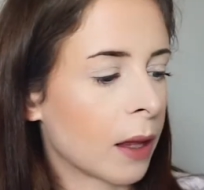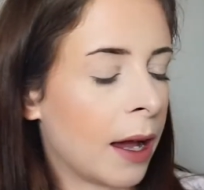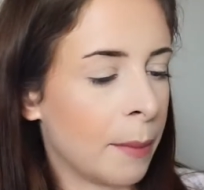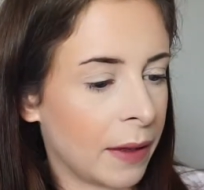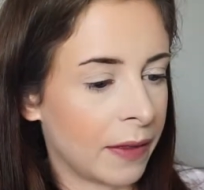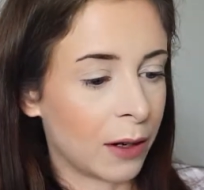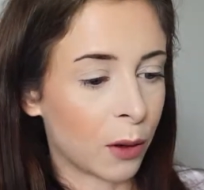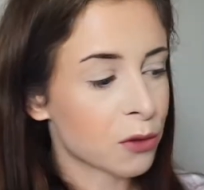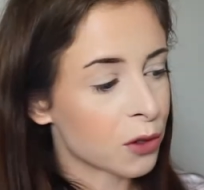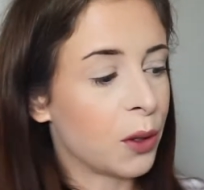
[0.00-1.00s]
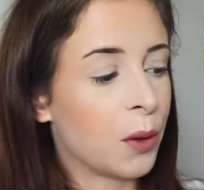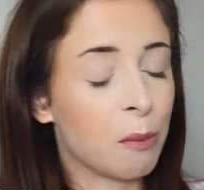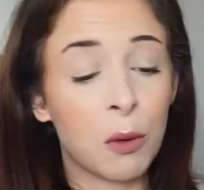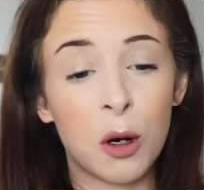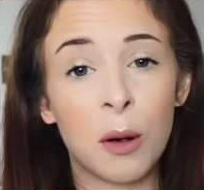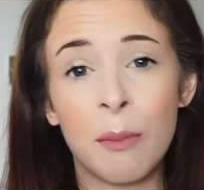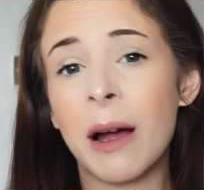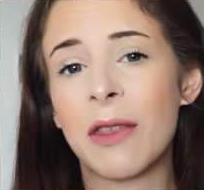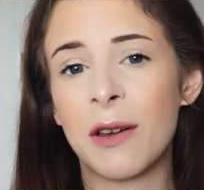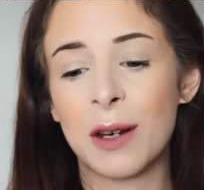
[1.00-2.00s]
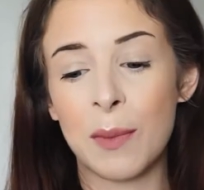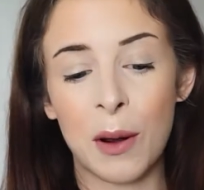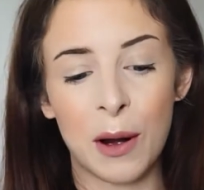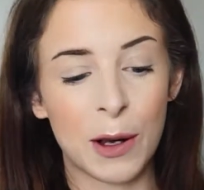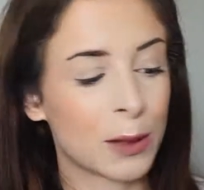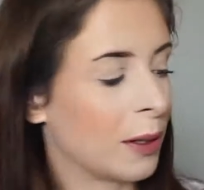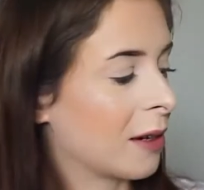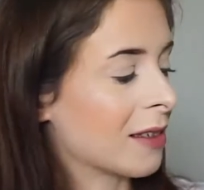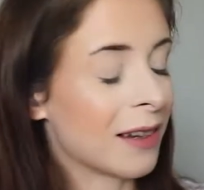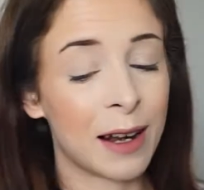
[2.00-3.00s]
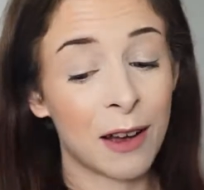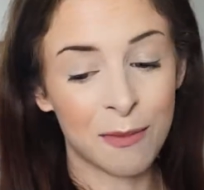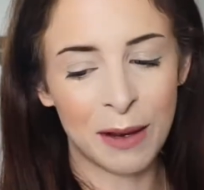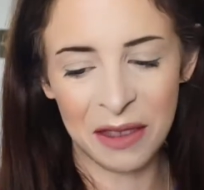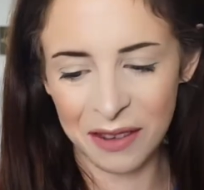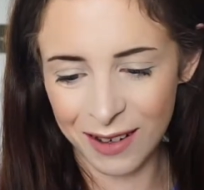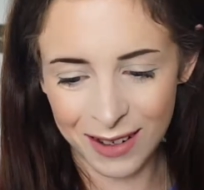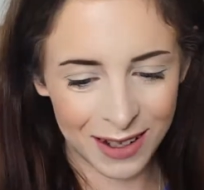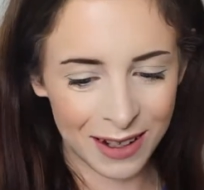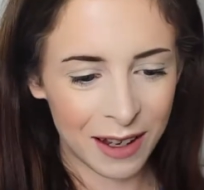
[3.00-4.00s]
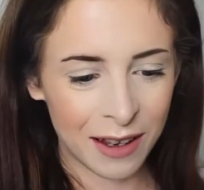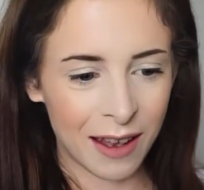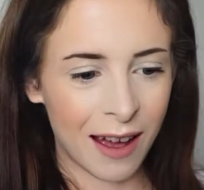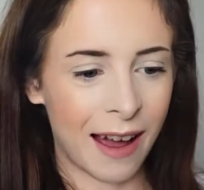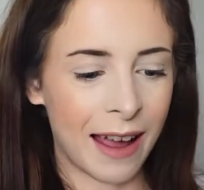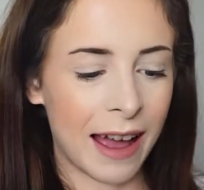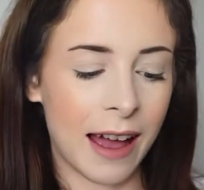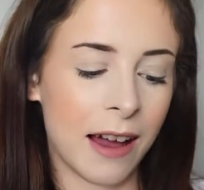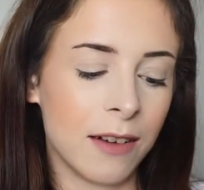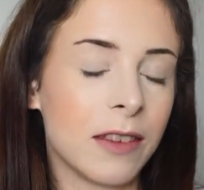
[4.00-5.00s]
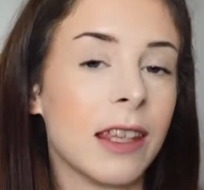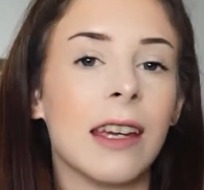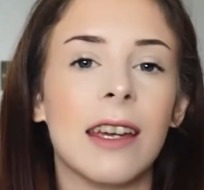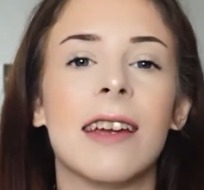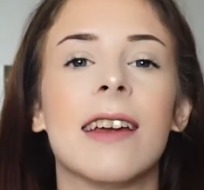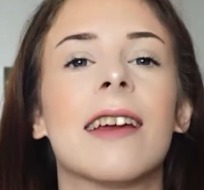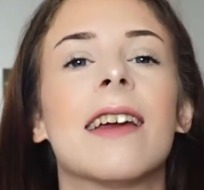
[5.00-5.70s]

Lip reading: And then on to more Method products because I love Method. I have the